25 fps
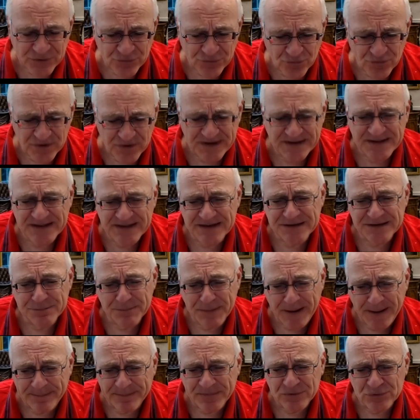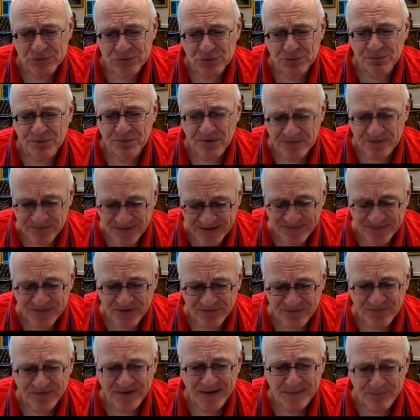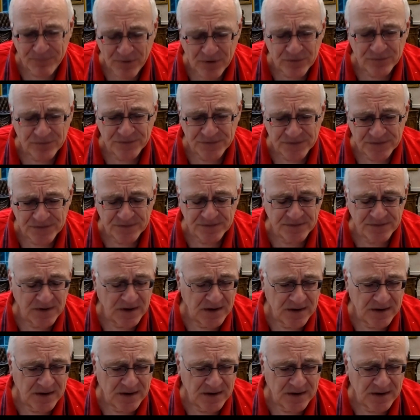treat these people to prevent the fibrosis.